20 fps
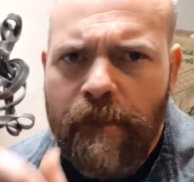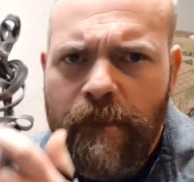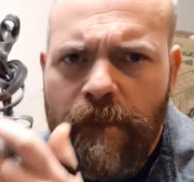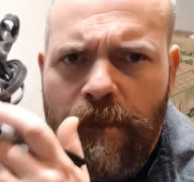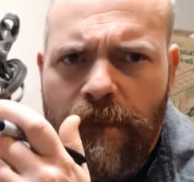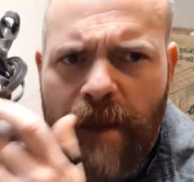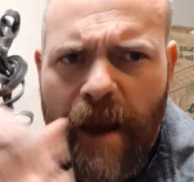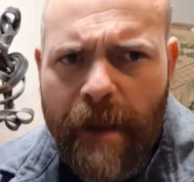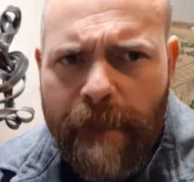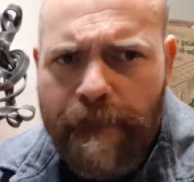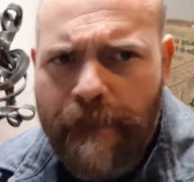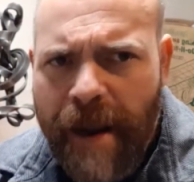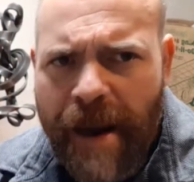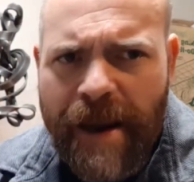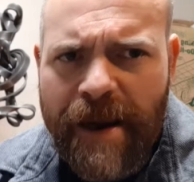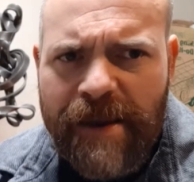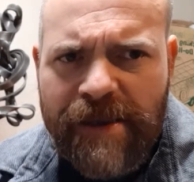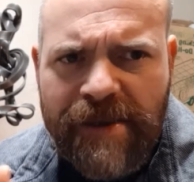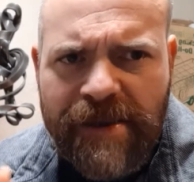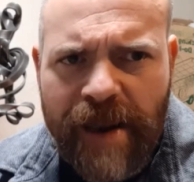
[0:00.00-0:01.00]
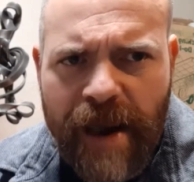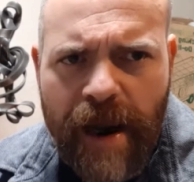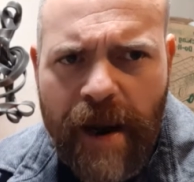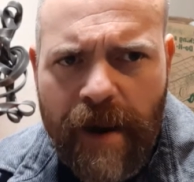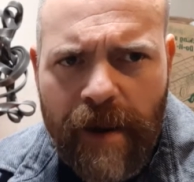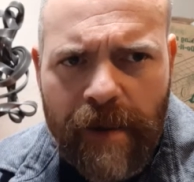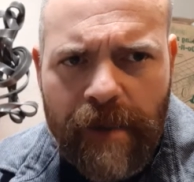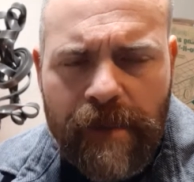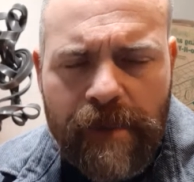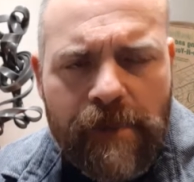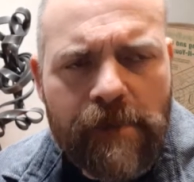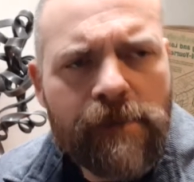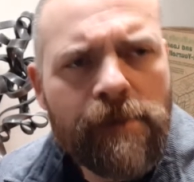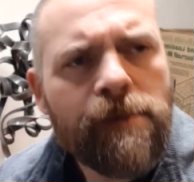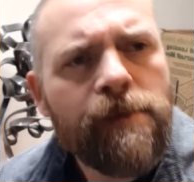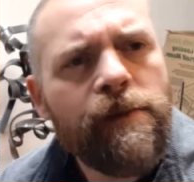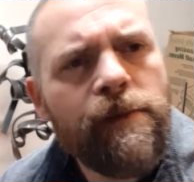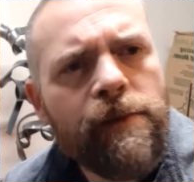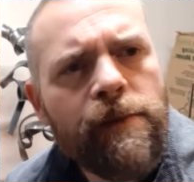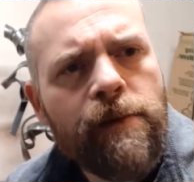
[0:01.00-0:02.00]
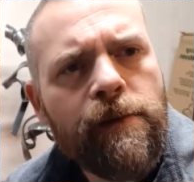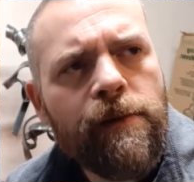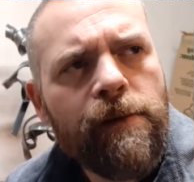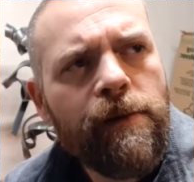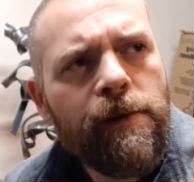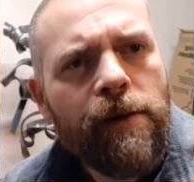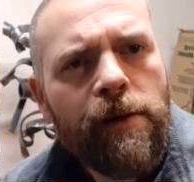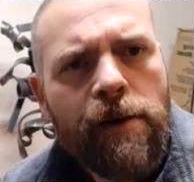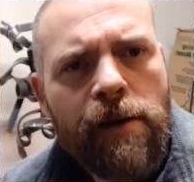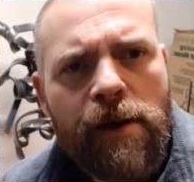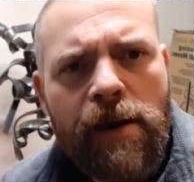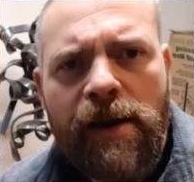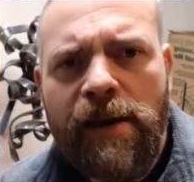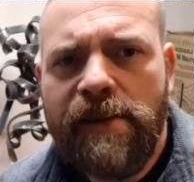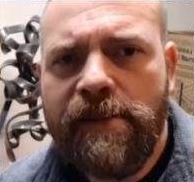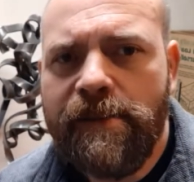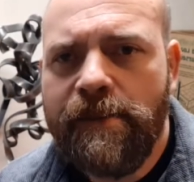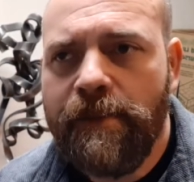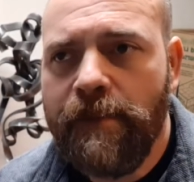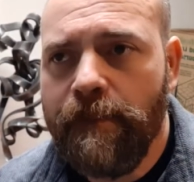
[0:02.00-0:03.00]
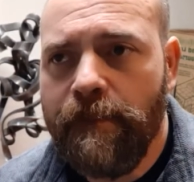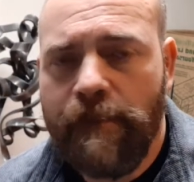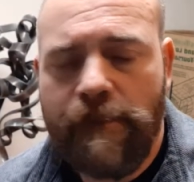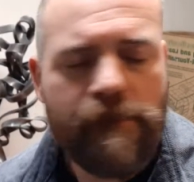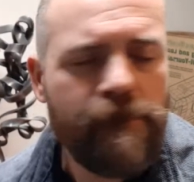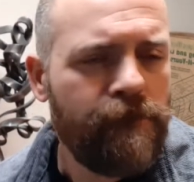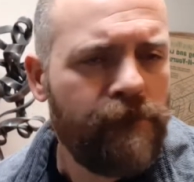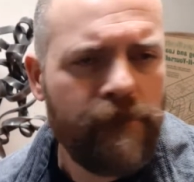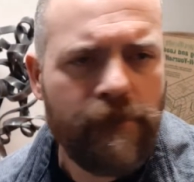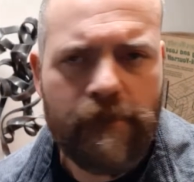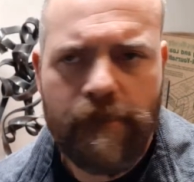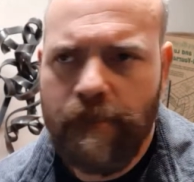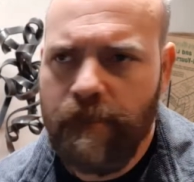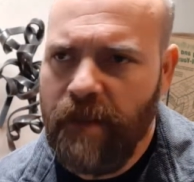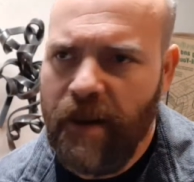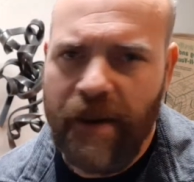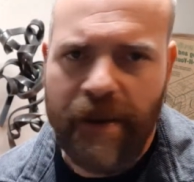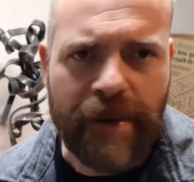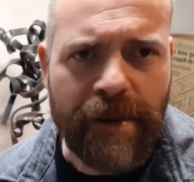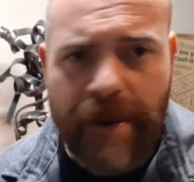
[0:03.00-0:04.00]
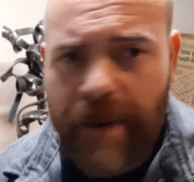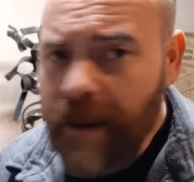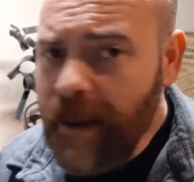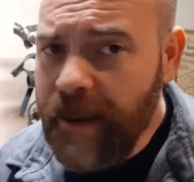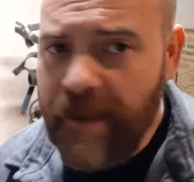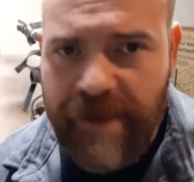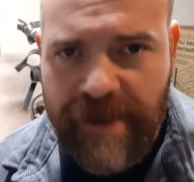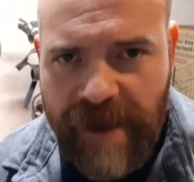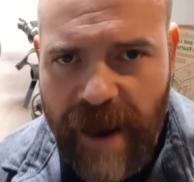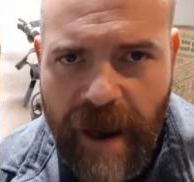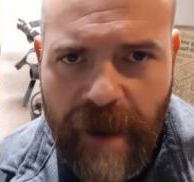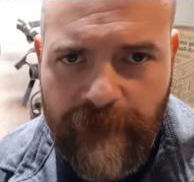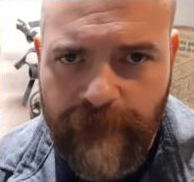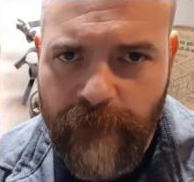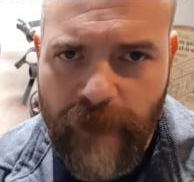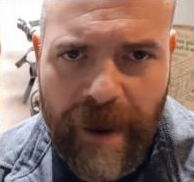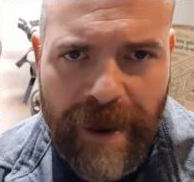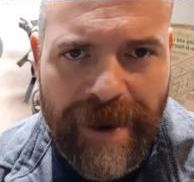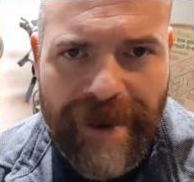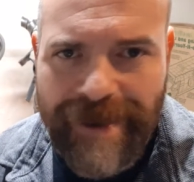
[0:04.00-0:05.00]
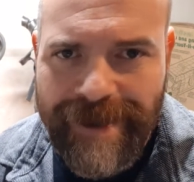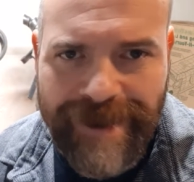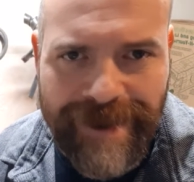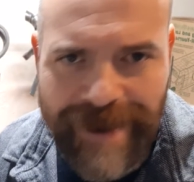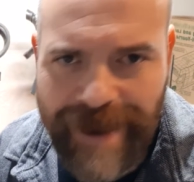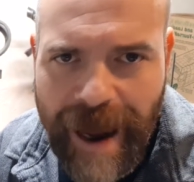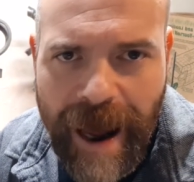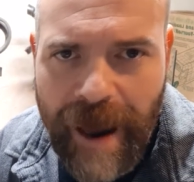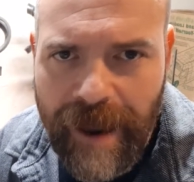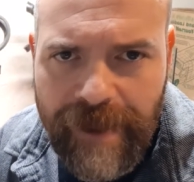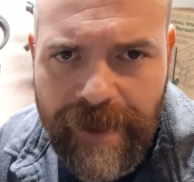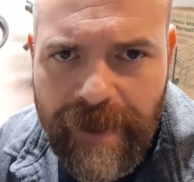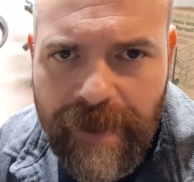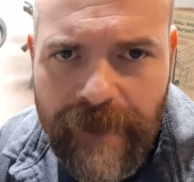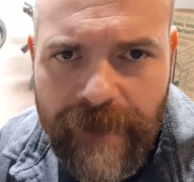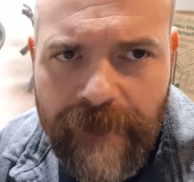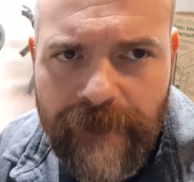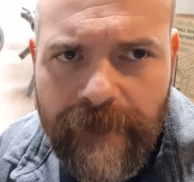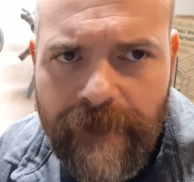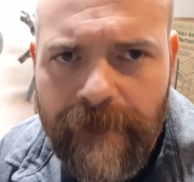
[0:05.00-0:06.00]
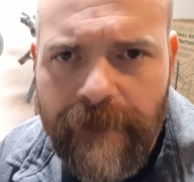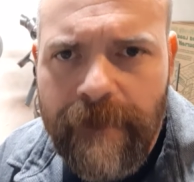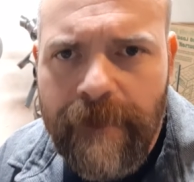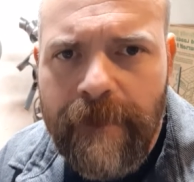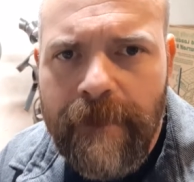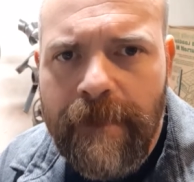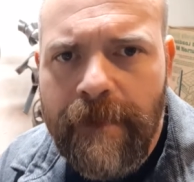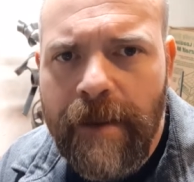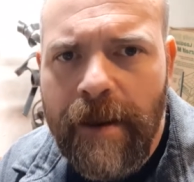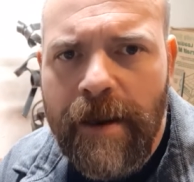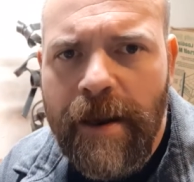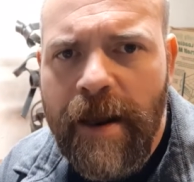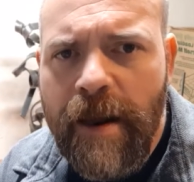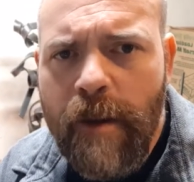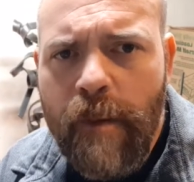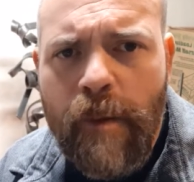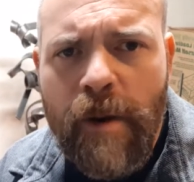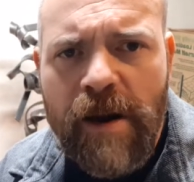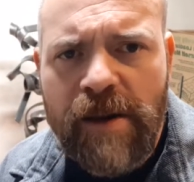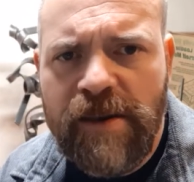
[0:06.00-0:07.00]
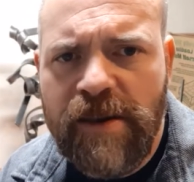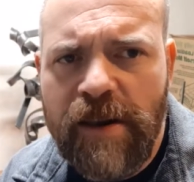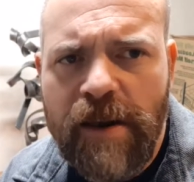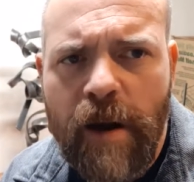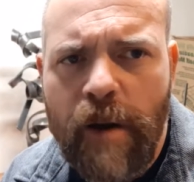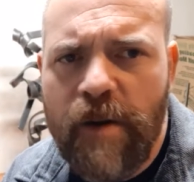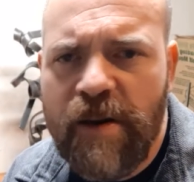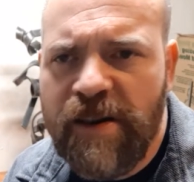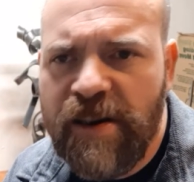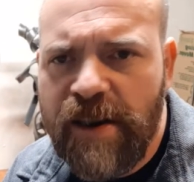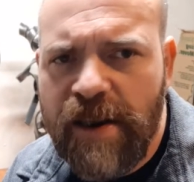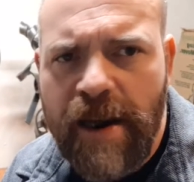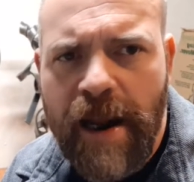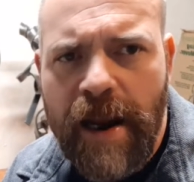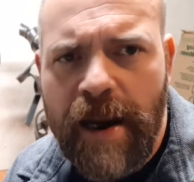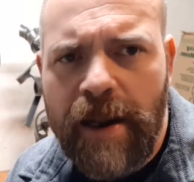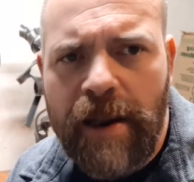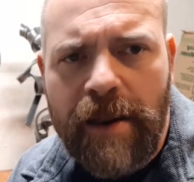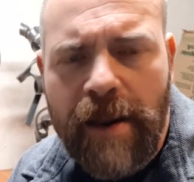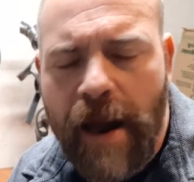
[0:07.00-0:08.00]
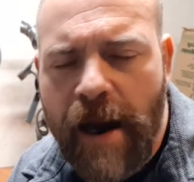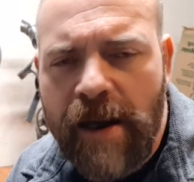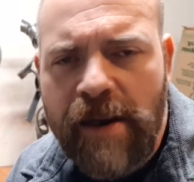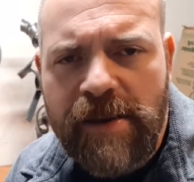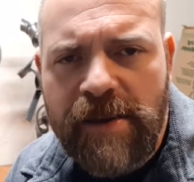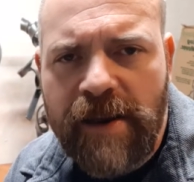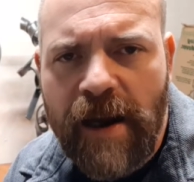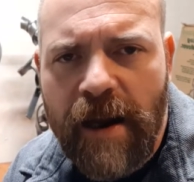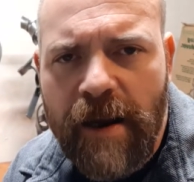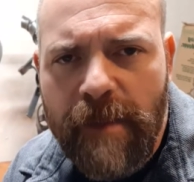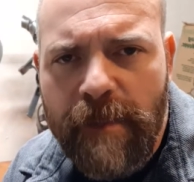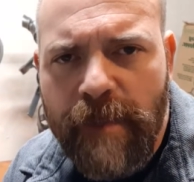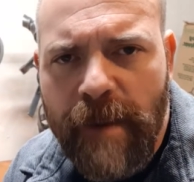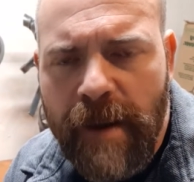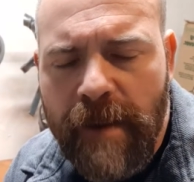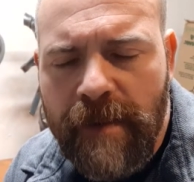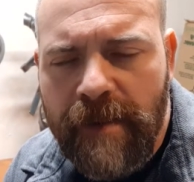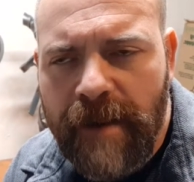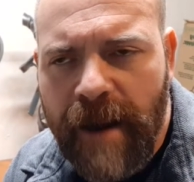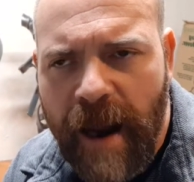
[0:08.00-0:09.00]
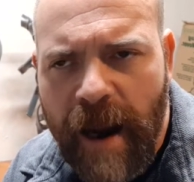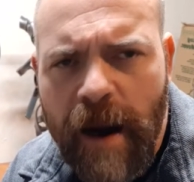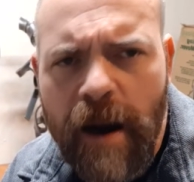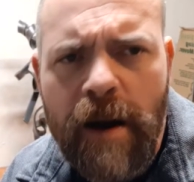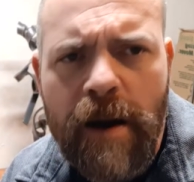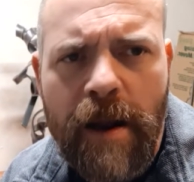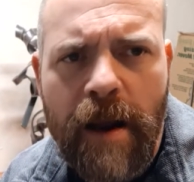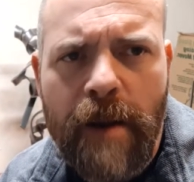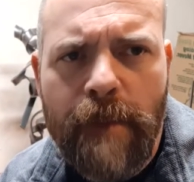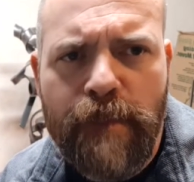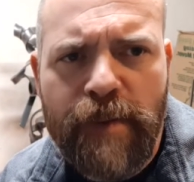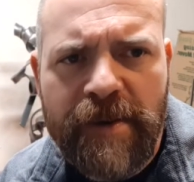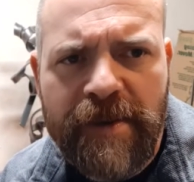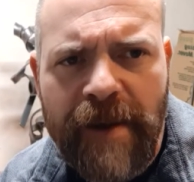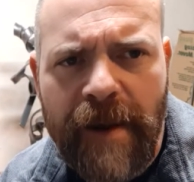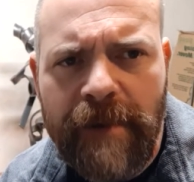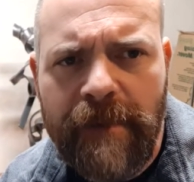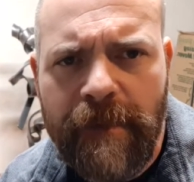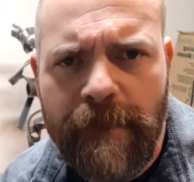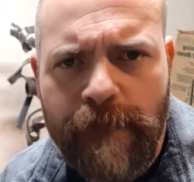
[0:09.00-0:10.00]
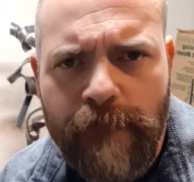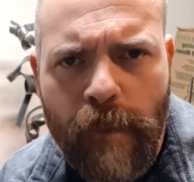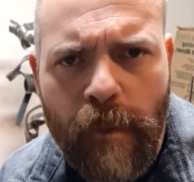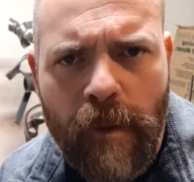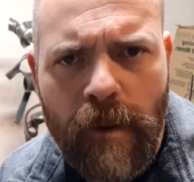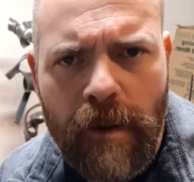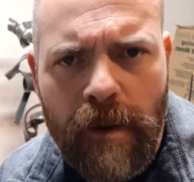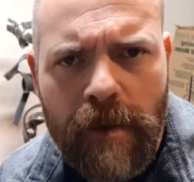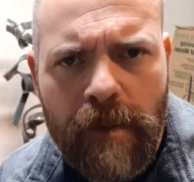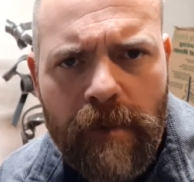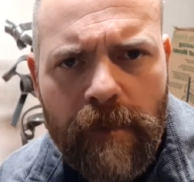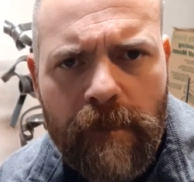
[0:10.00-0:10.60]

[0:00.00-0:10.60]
That man is there. He's at least halfway to death. And he wants to know his genetic line is going to be cared and protected for.